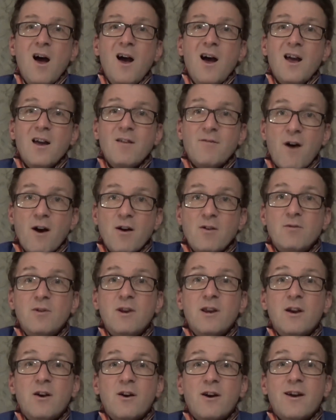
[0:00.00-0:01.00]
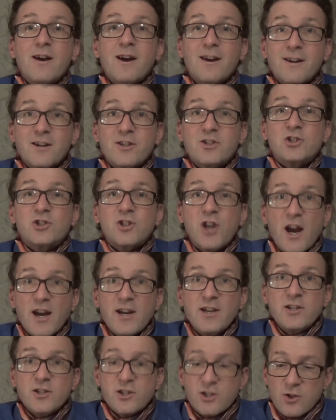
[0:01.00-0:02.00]
"If only I had a
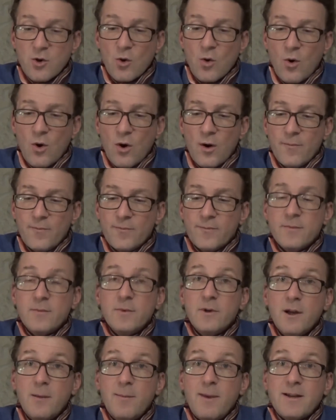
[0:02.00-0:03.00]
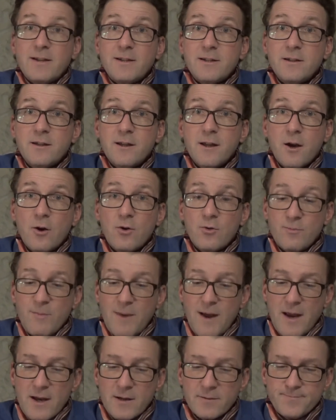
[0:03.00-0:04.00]
chainsaw," lamented the old
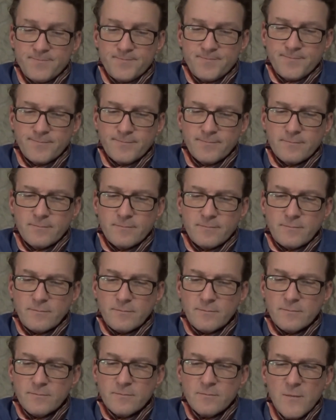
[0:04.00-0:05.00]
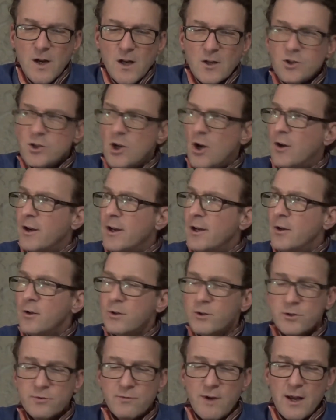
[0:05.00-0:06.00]
man. Charlie
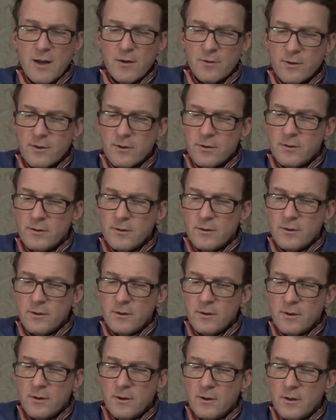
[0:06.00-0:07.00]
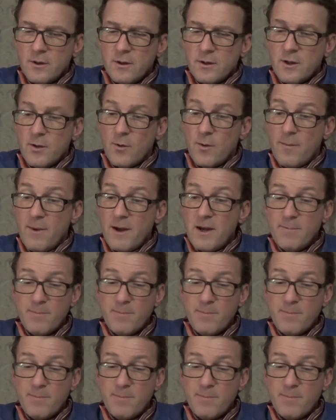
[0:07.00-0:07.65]
looked around. There were many